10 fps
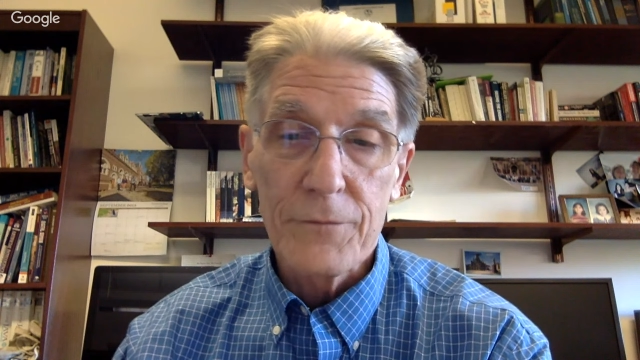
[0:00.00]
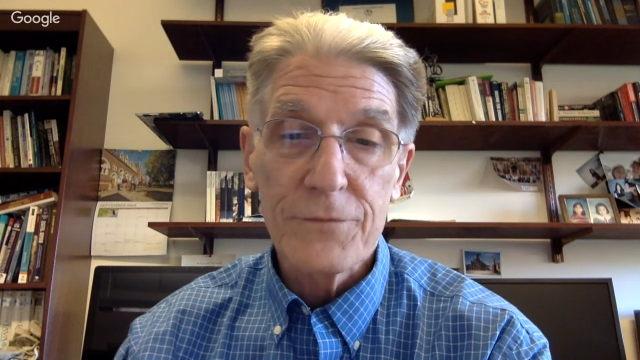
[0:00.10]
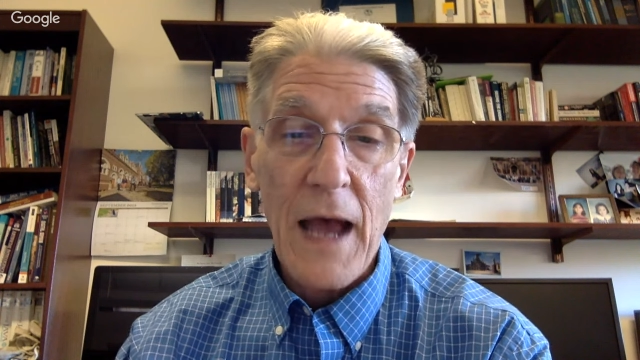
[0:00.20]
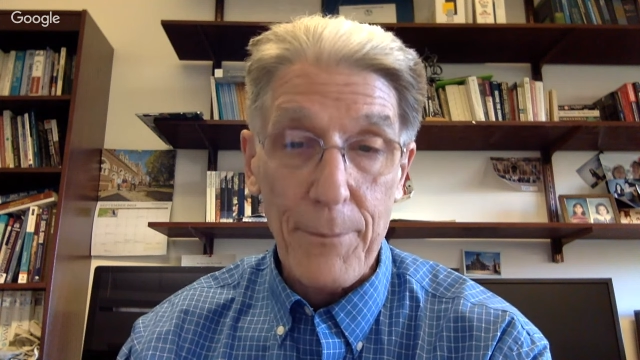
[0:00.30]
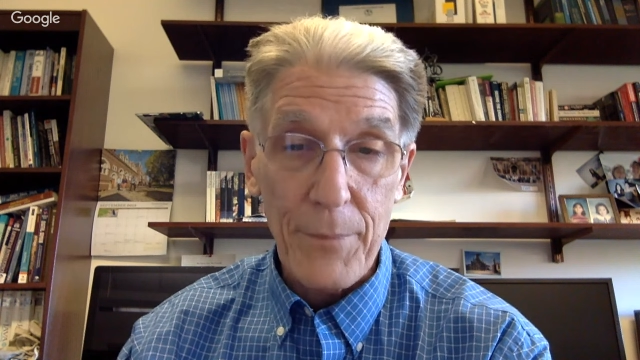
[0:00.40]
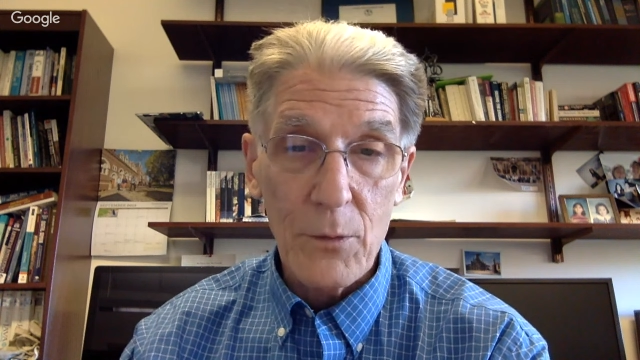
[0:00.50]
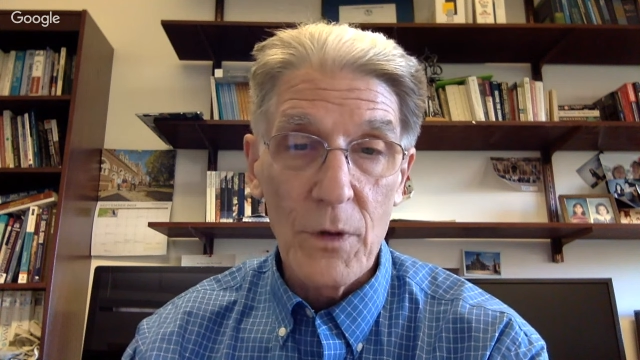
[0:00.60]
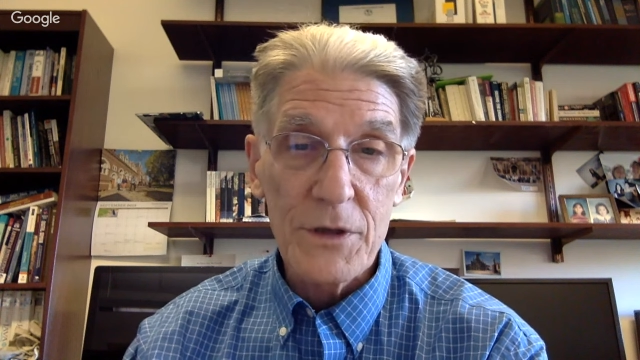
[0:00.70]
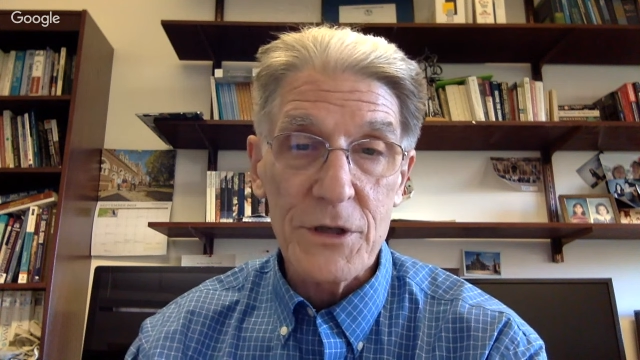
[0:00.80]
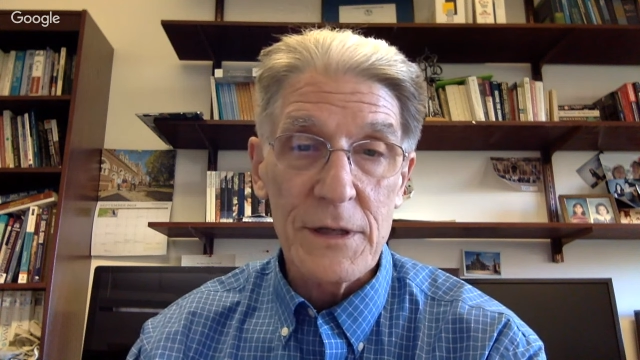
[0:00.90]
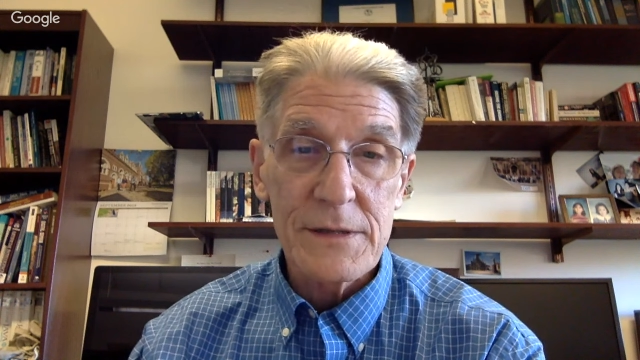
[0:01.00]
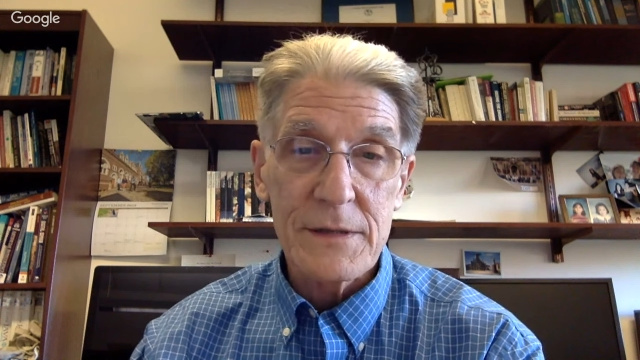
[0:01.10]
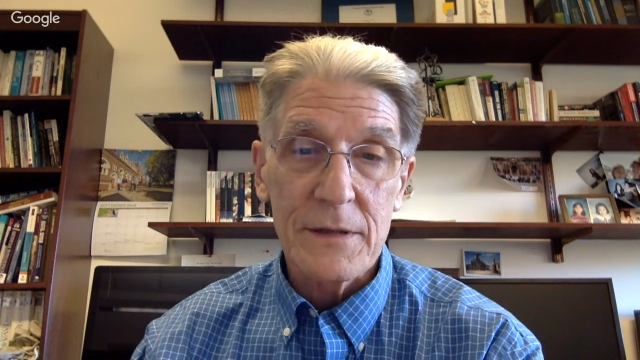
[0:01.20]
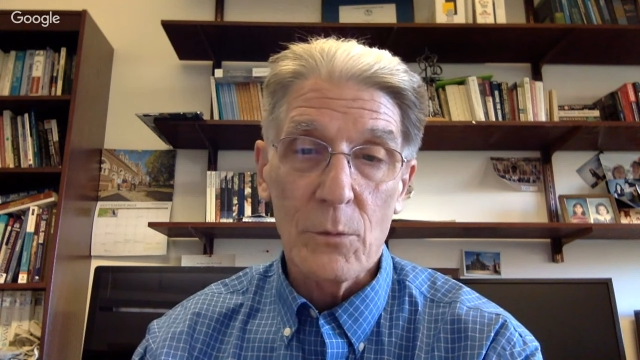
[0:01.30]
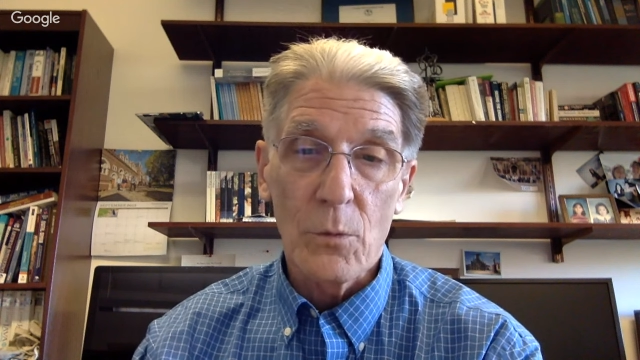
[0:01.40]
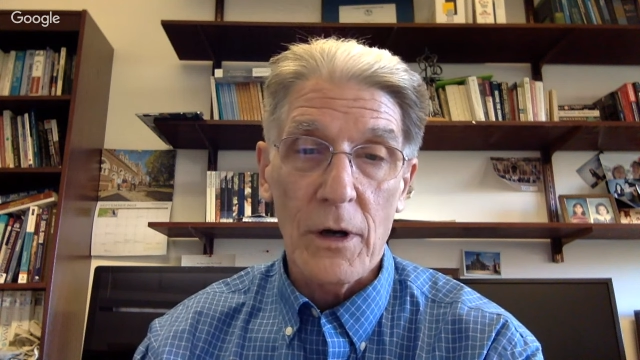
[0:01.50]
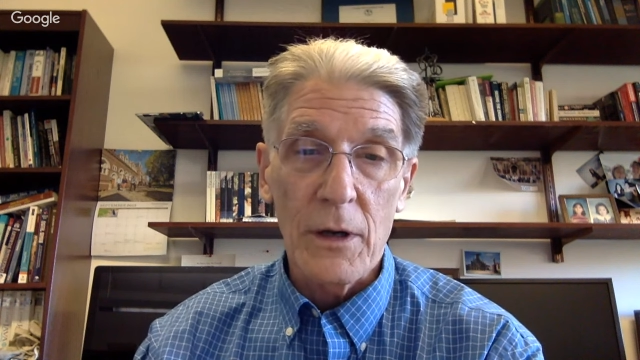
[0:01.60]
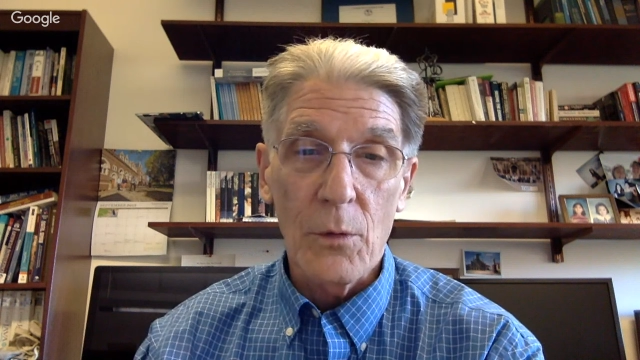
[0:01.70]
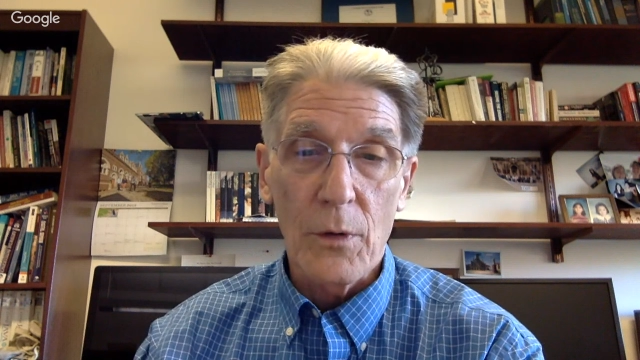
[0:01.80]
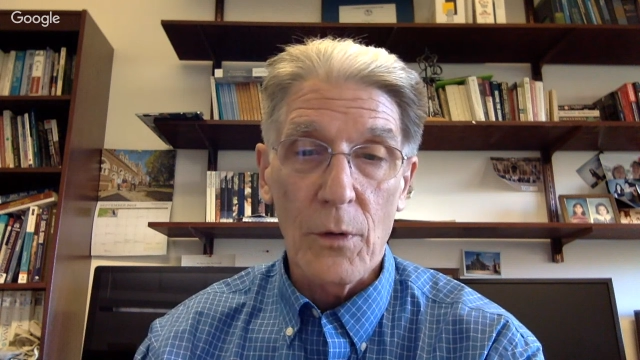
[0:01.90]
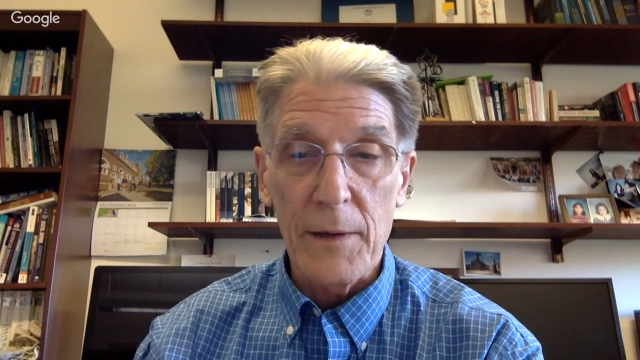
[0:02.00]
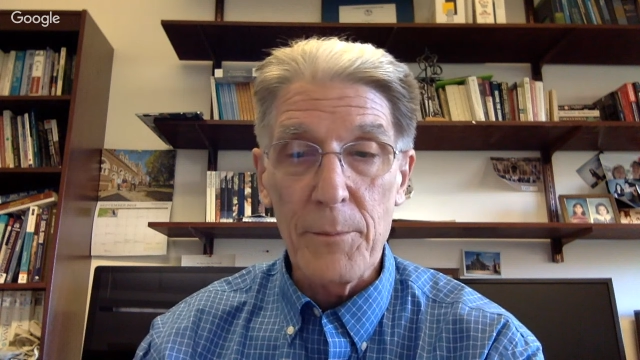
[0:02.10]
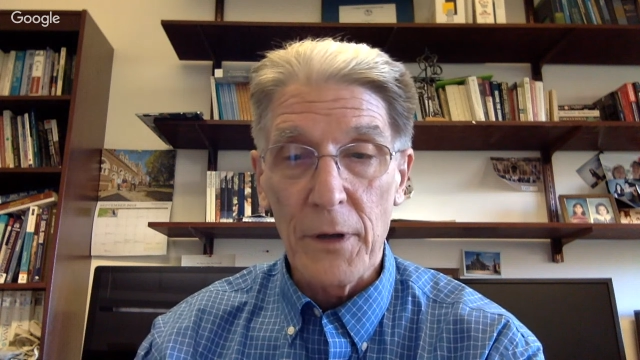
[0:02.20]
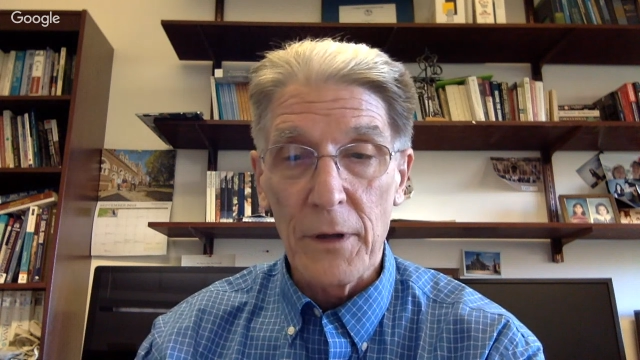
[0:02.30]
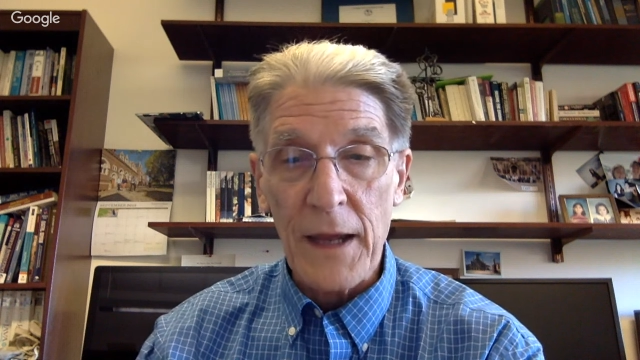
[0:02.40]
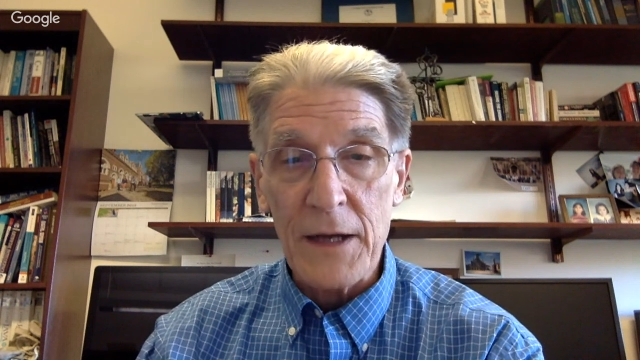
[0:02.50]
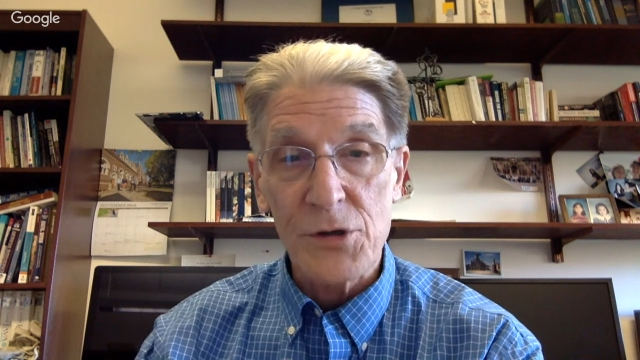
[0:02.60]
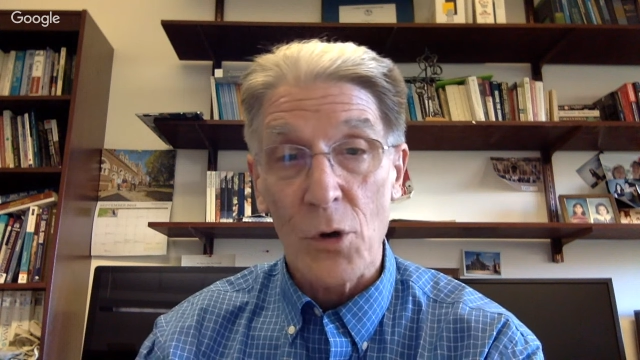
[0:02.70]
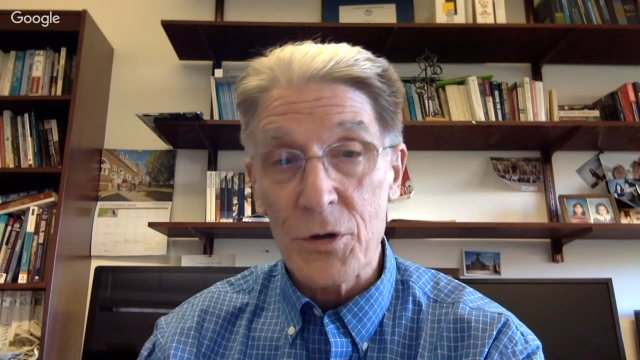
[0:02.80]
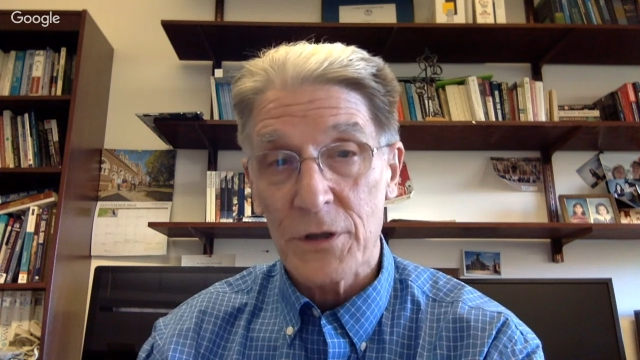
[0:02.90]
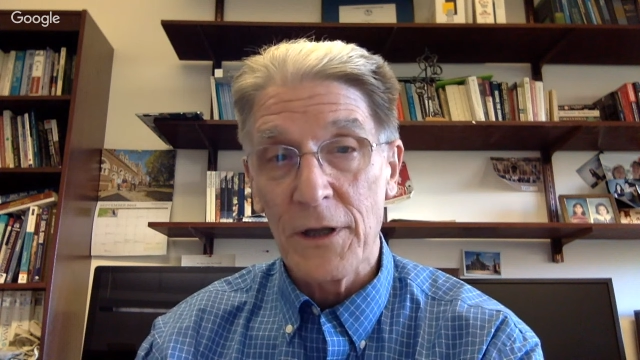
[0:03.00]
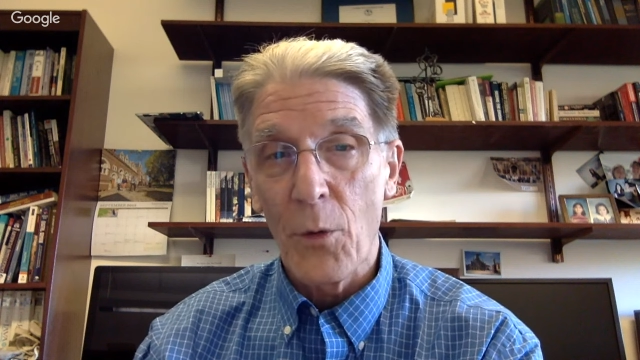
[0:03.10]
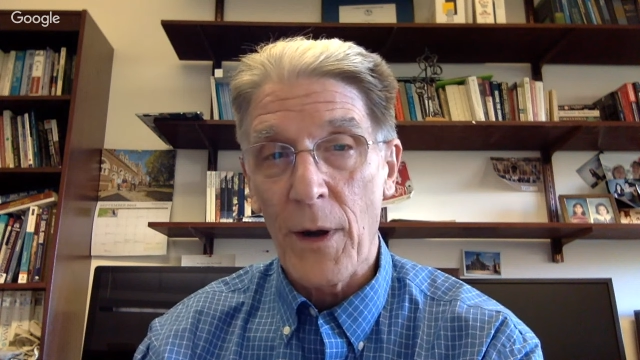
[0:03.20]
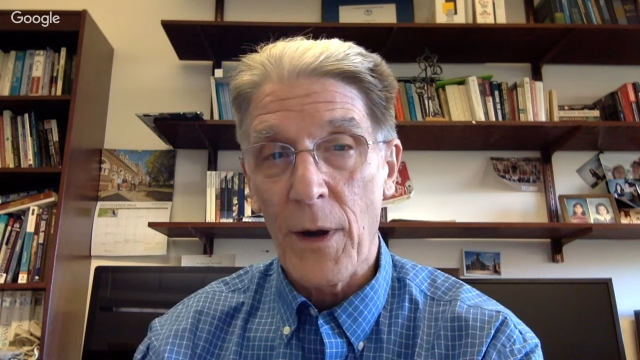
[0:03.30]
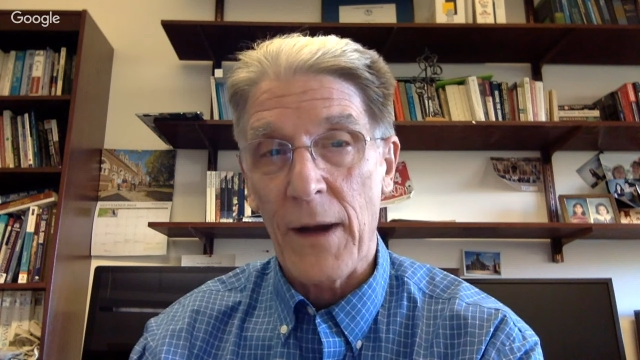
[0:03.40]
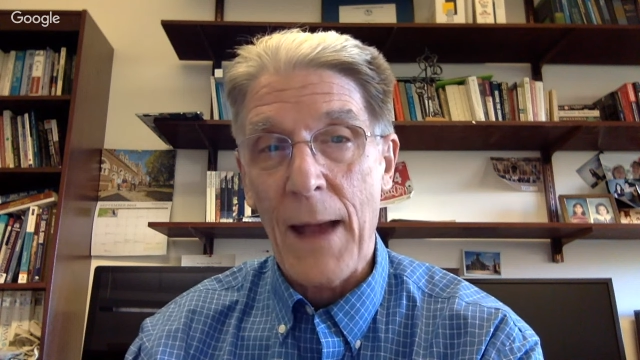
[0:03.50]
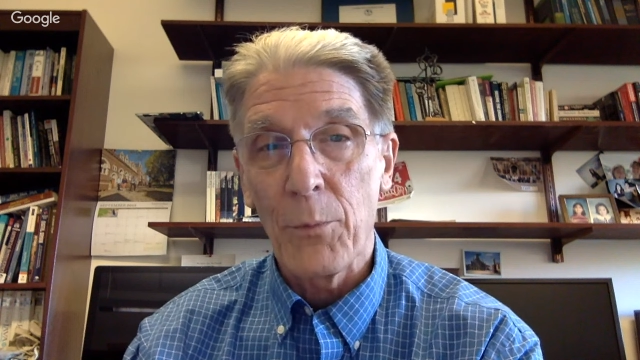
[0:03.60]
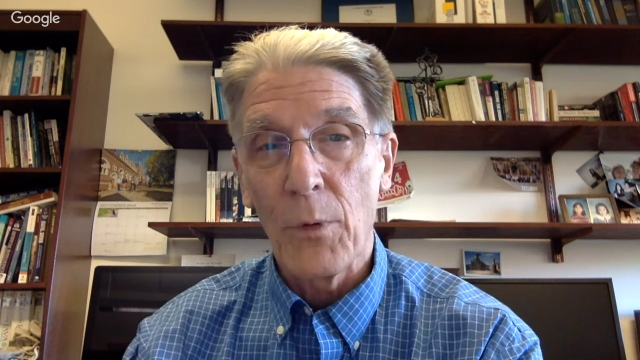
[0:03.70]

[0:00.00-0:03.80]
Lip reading: topic, which is we're gonna build a socially aware app,